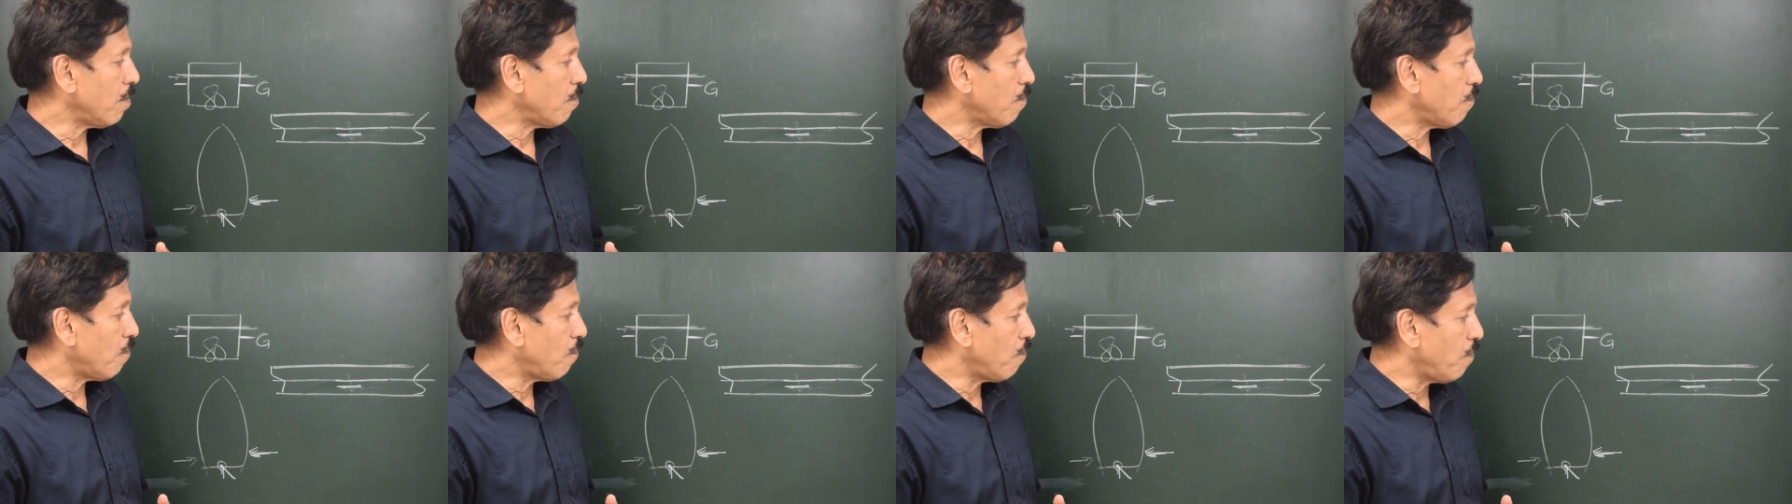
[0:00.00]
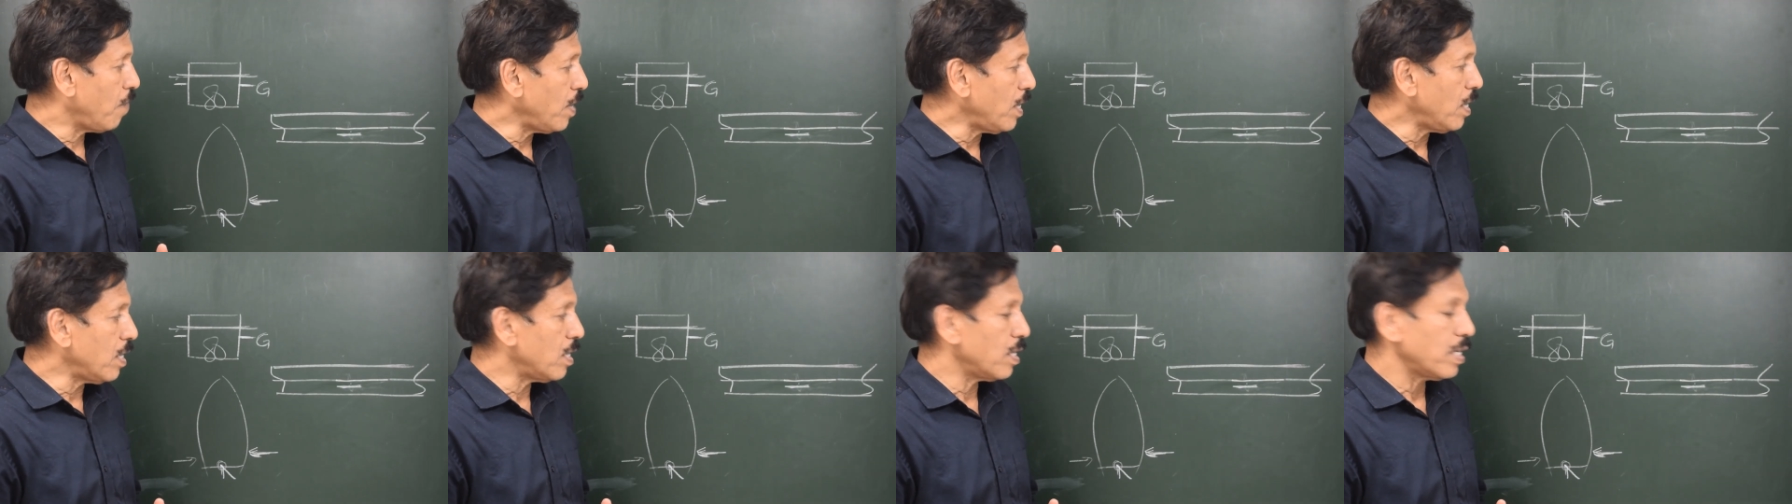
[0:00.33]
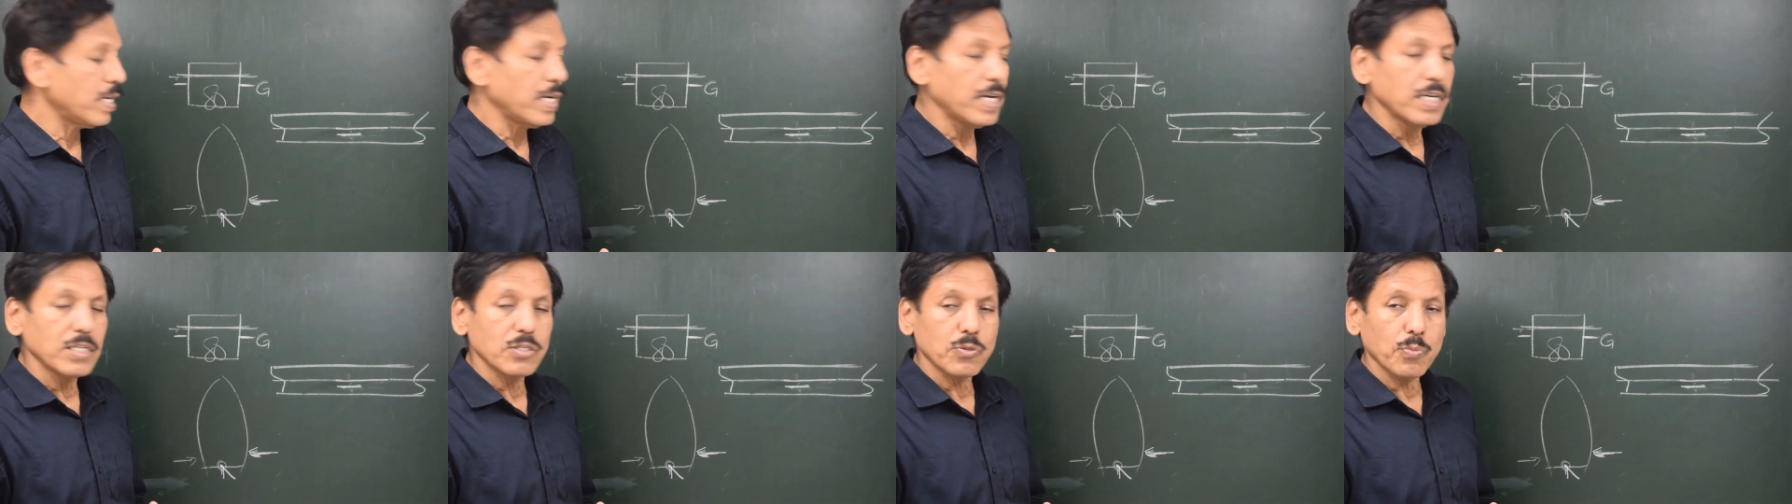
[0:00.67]
fin
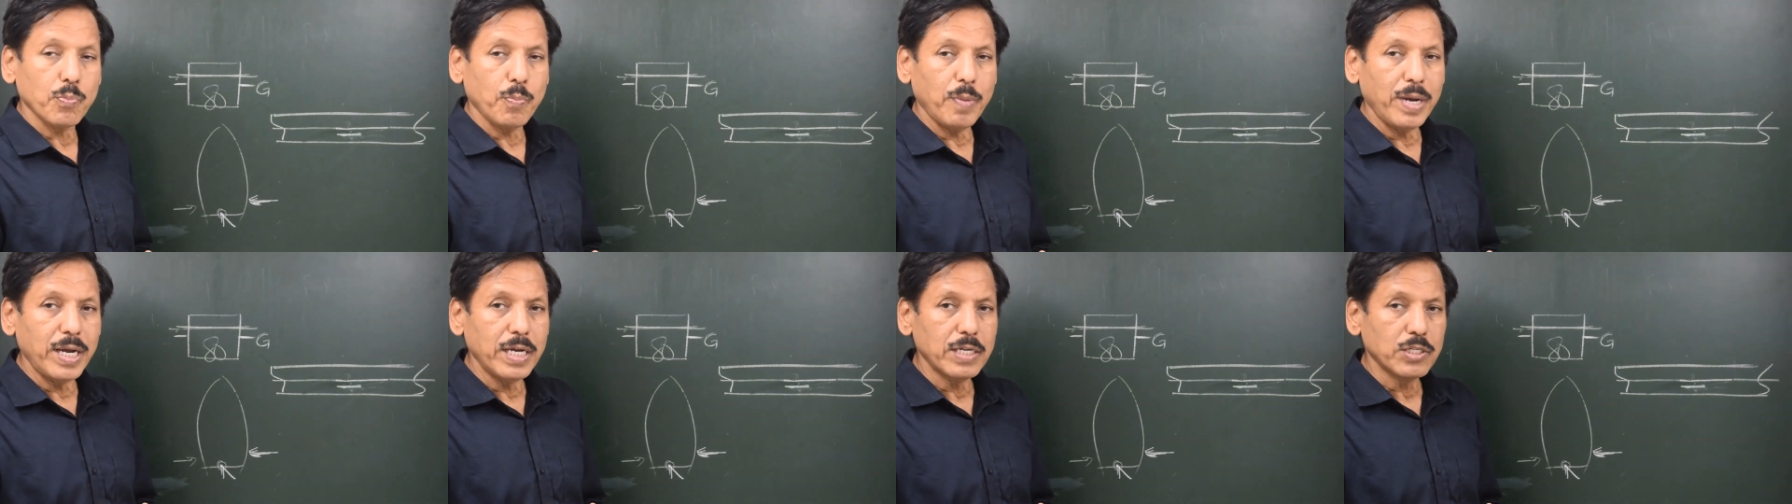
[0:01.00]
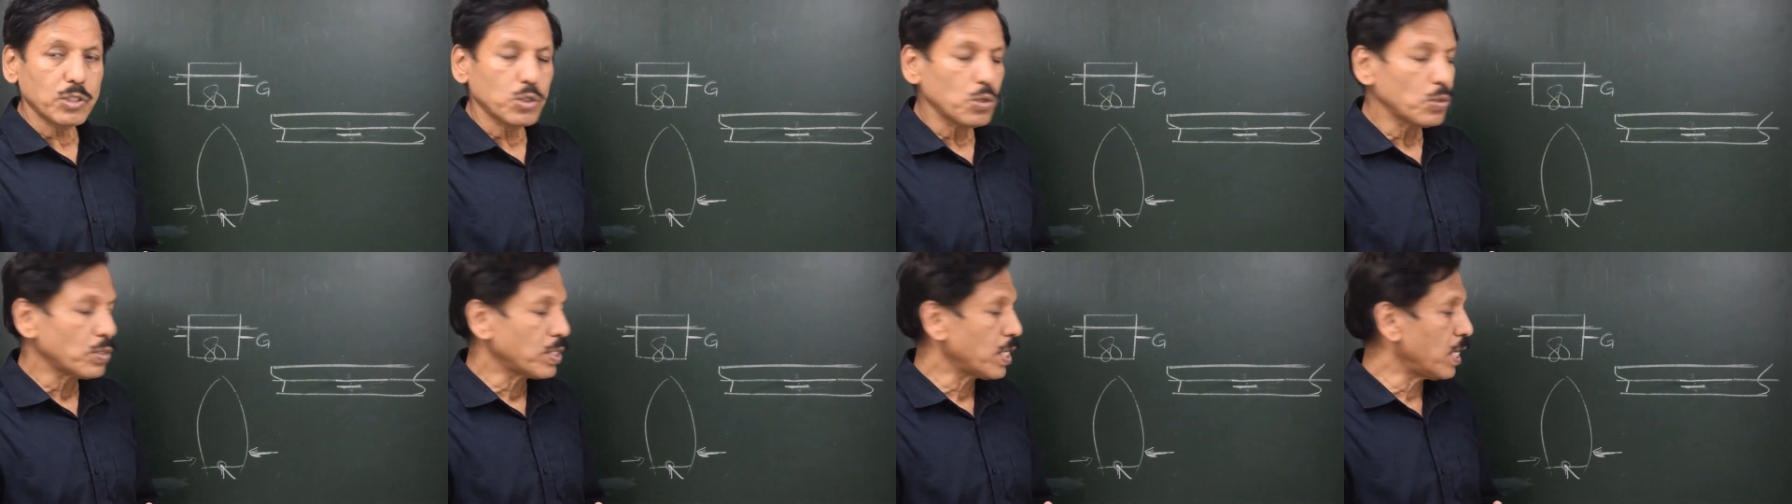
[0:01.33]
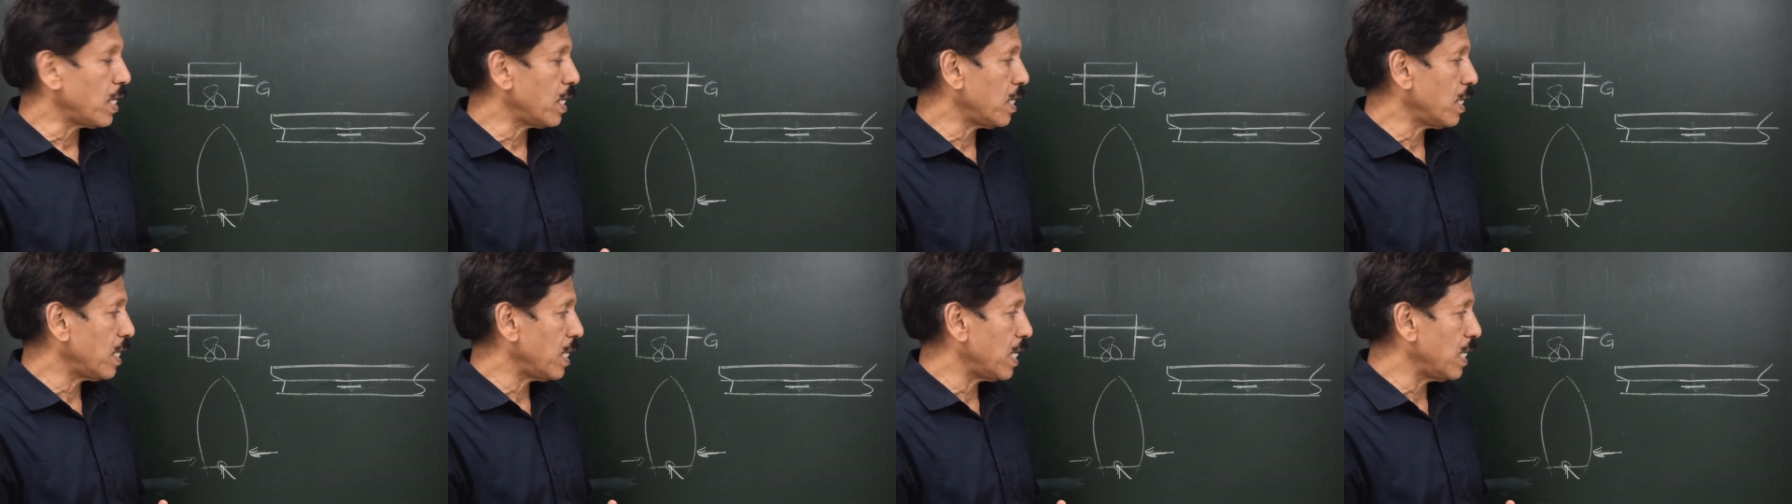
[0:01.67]
is made to
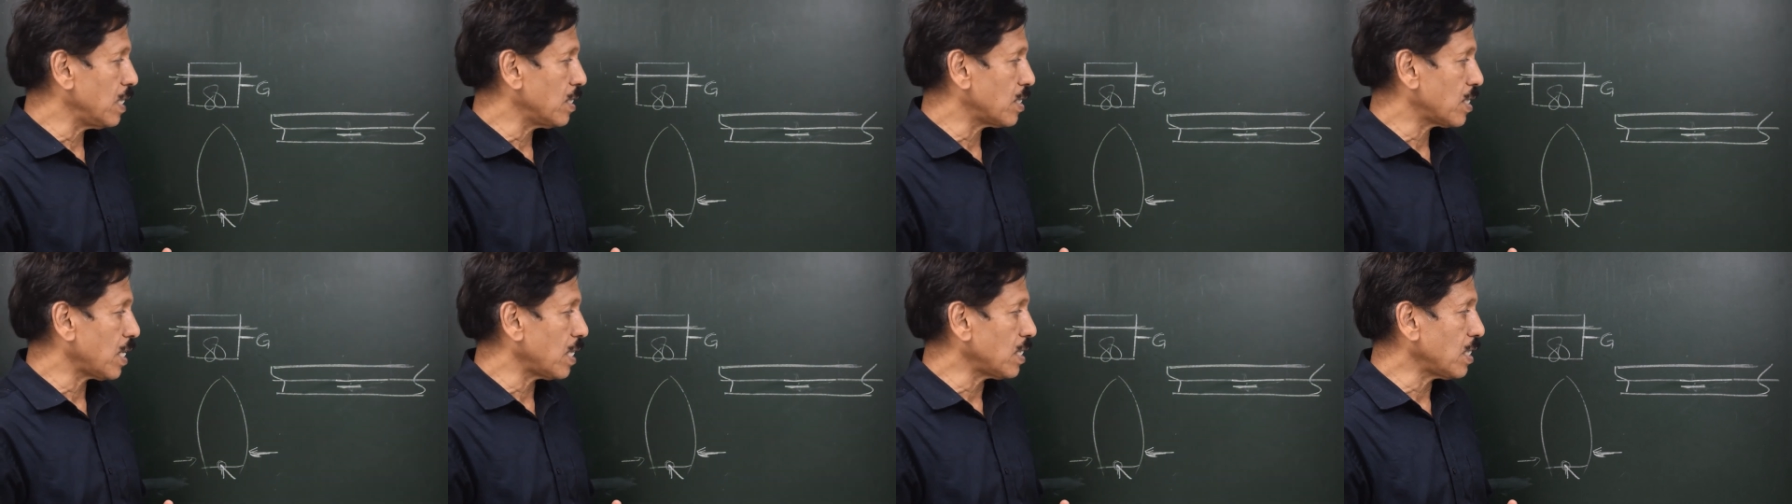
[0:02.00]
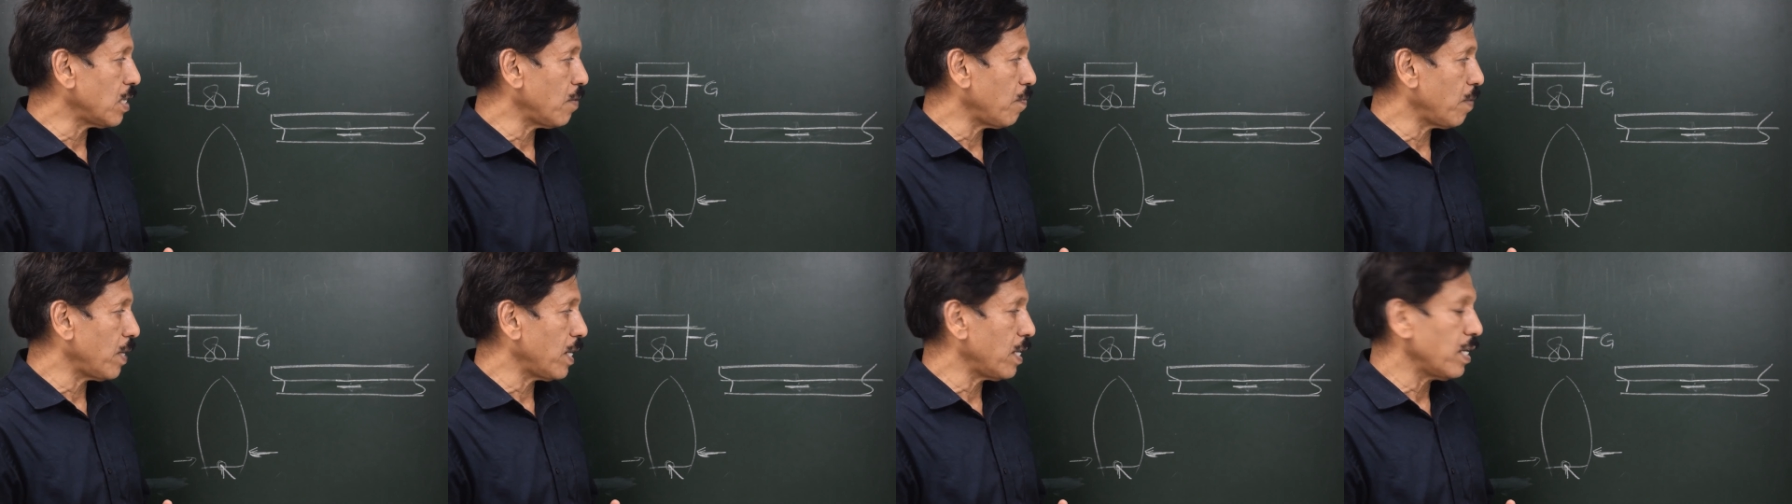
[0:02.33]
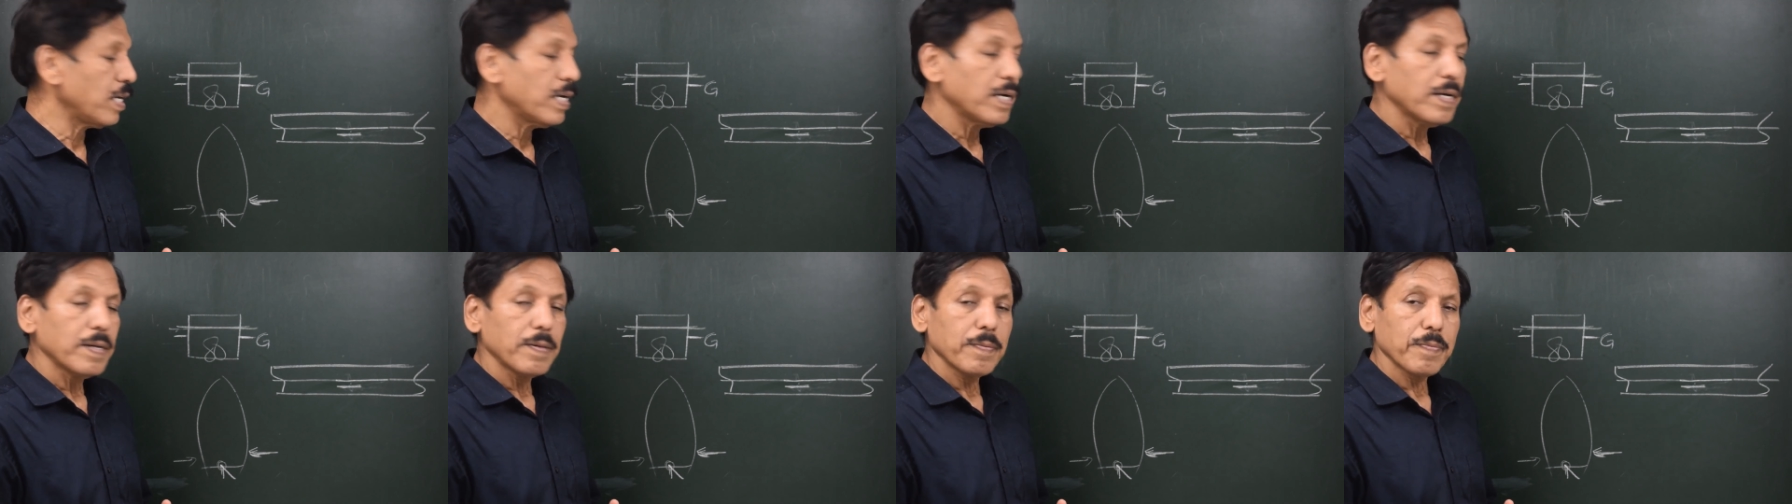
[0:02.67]
turn in such a way
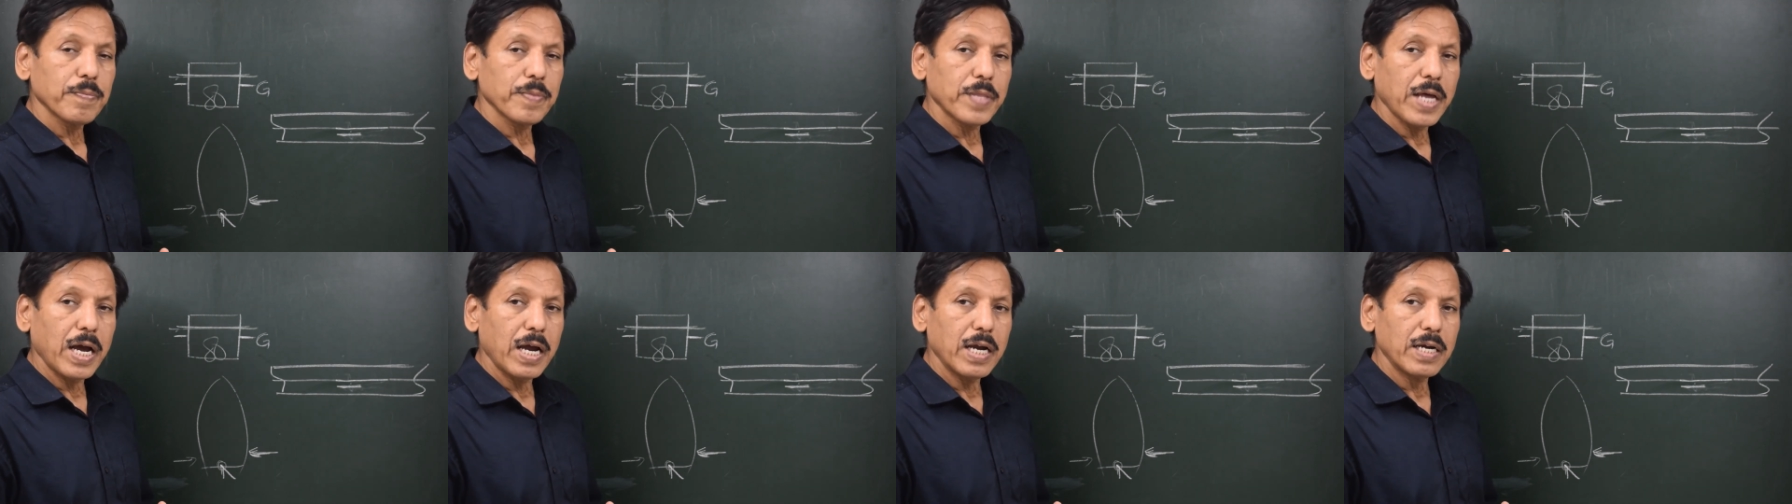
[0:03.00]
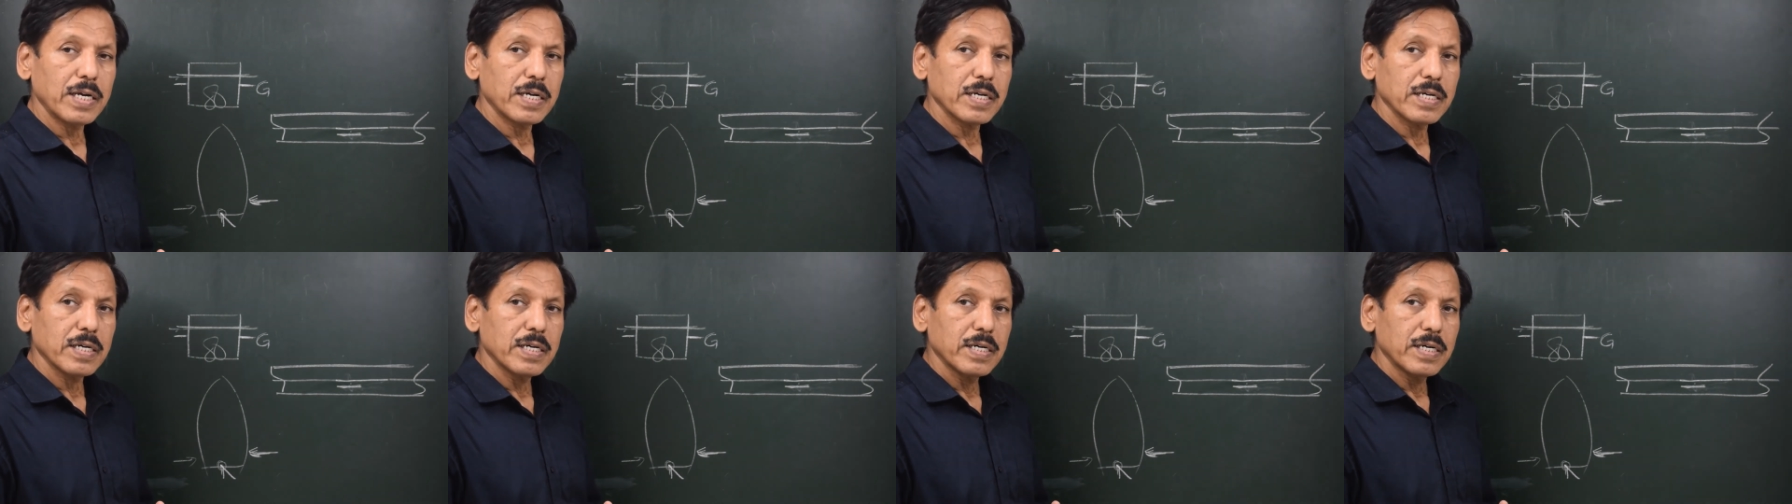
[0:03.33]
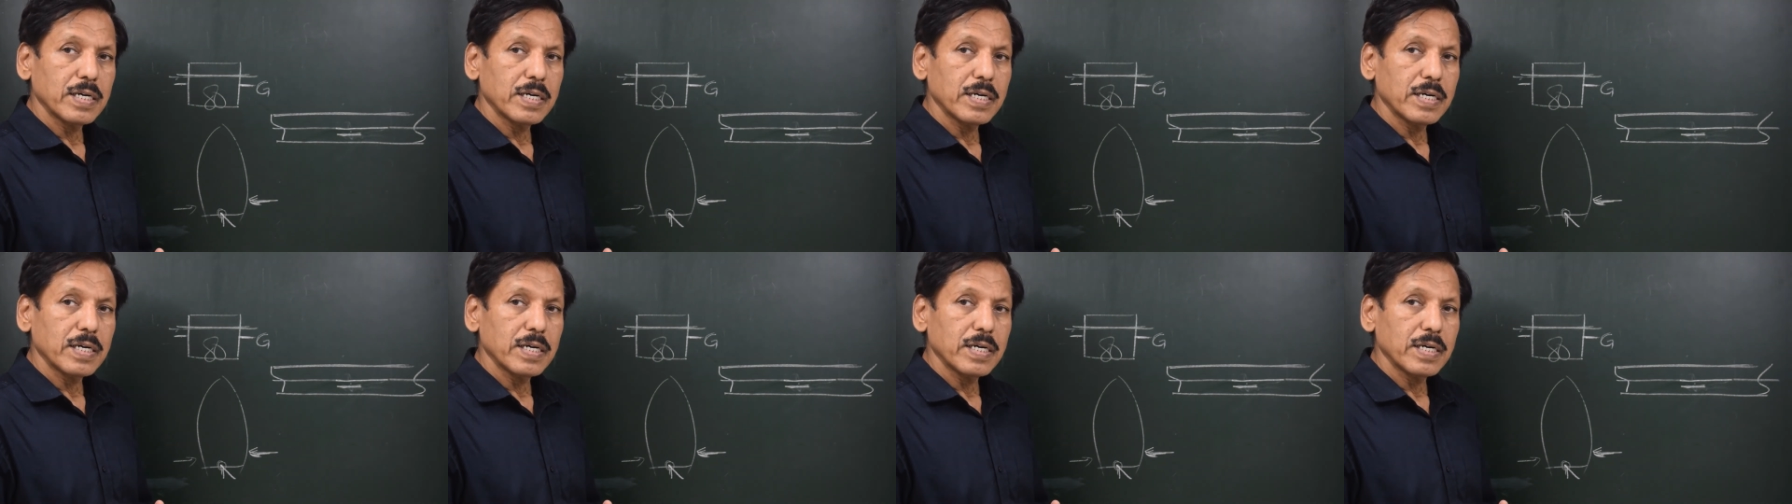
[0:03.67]
that